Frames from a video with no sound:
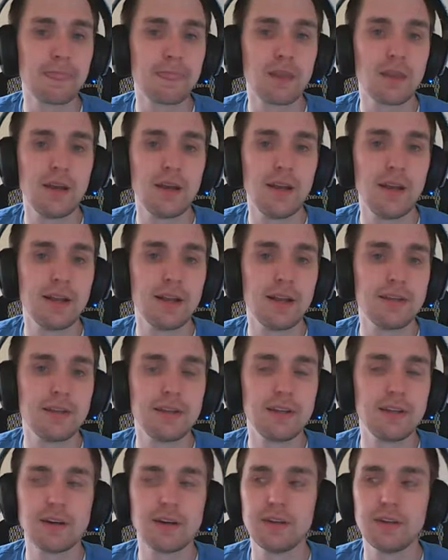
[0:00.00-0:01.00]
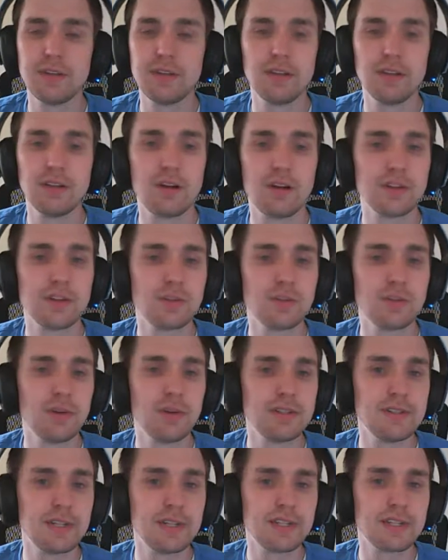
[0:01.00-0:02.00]
and I think on the larger
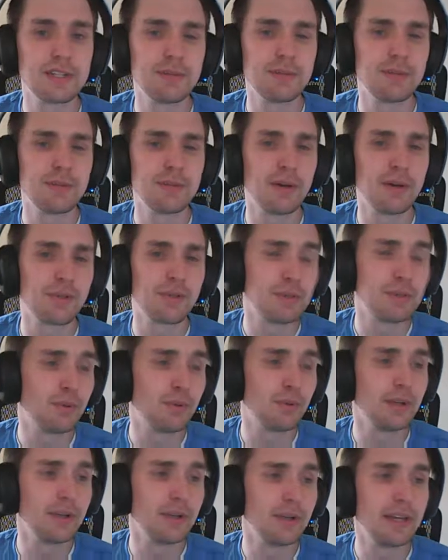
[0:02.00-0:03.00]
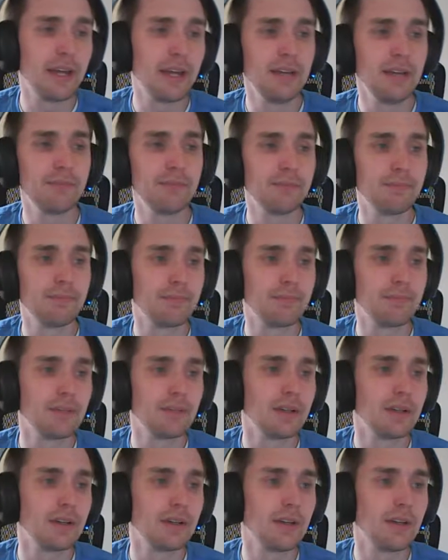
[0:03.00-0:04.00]
ones it gets up to about
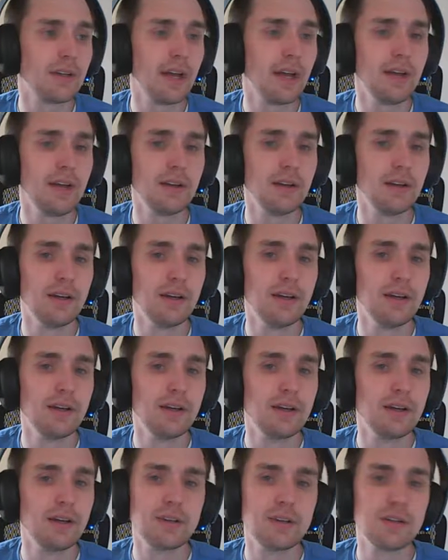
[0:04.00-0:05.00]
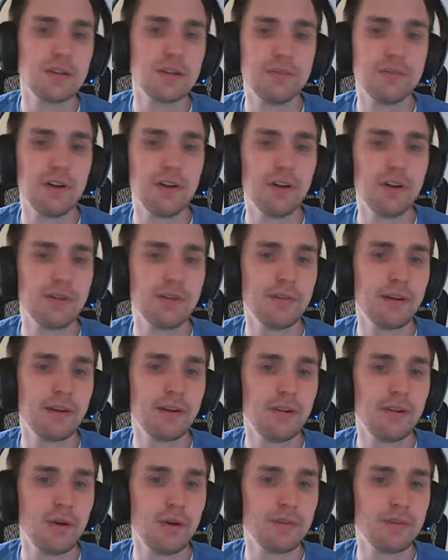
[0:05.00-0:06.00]
3.8K. So very
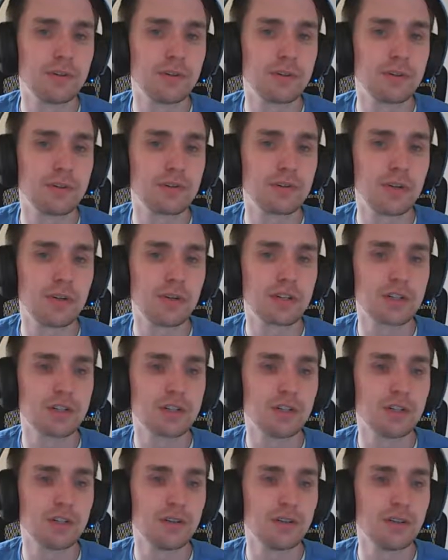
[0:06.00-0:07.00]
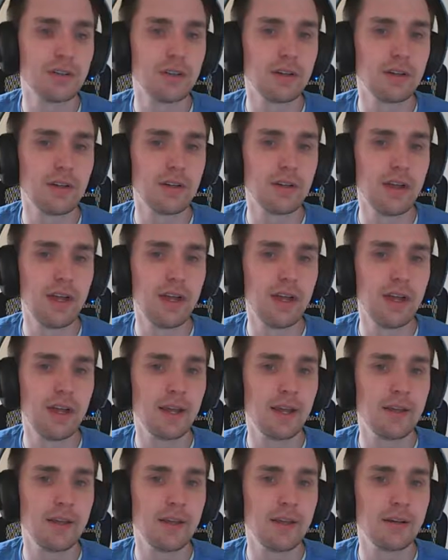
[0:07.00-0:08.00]
low for a structure.
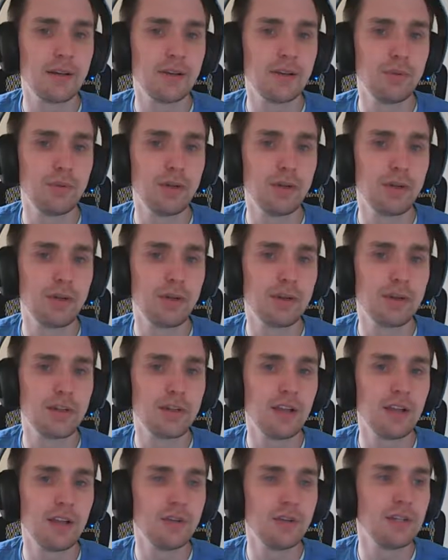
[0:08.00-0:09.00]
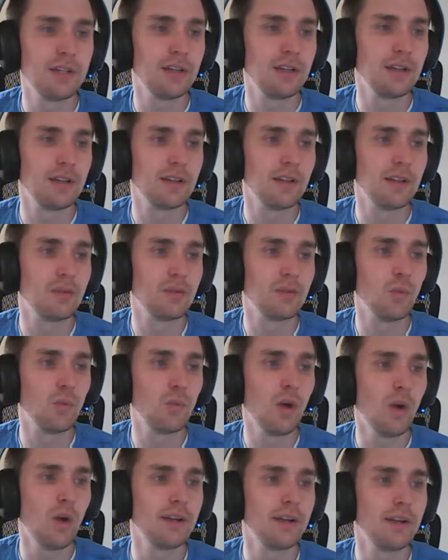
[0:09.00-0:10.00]
And we go down to LOD level
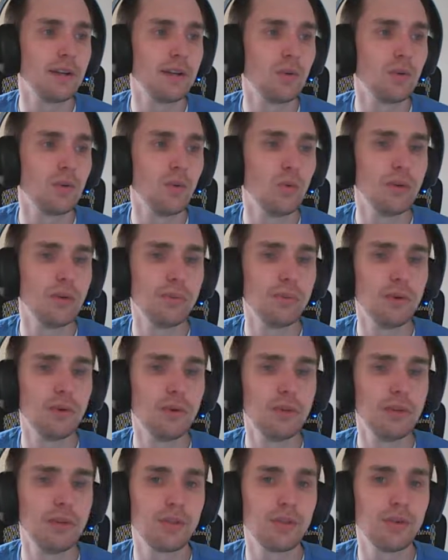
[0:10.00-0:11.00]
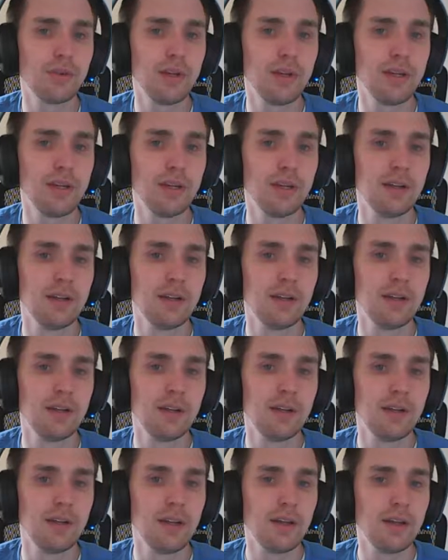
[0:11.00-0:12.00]
1, 1.3,
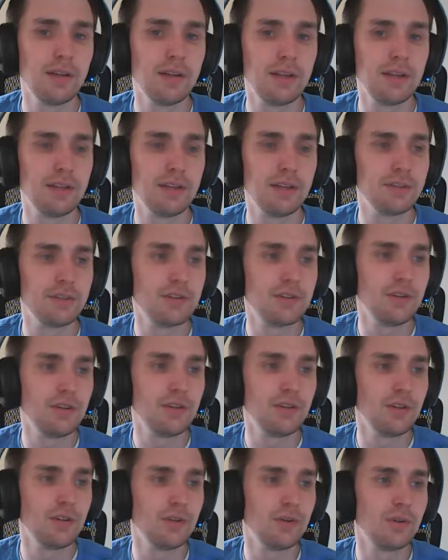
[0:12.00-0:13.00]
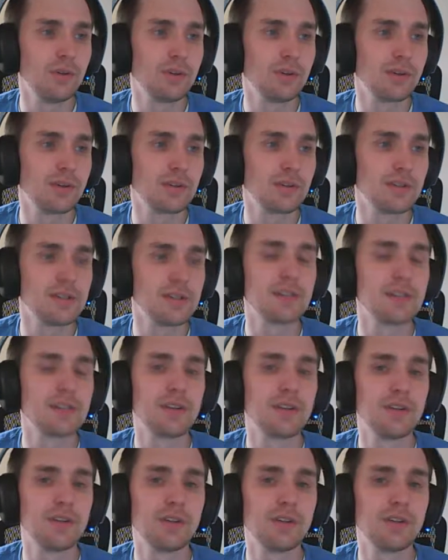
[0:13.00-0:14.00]
LOD level 2,
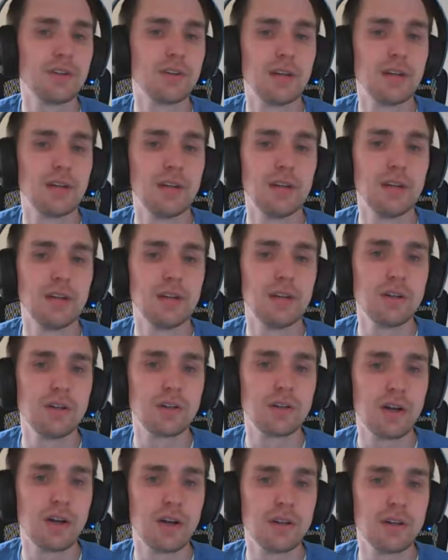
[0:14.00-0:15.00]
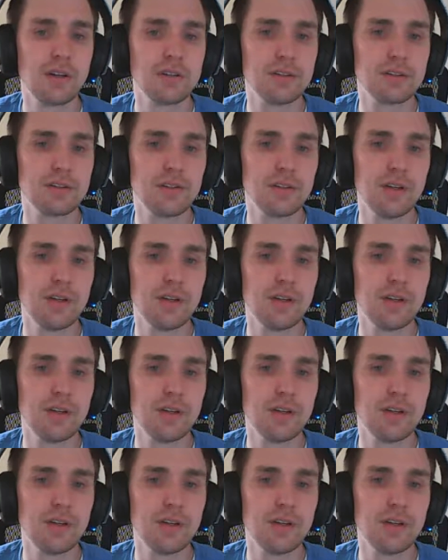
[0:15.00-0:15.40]
600 triangles.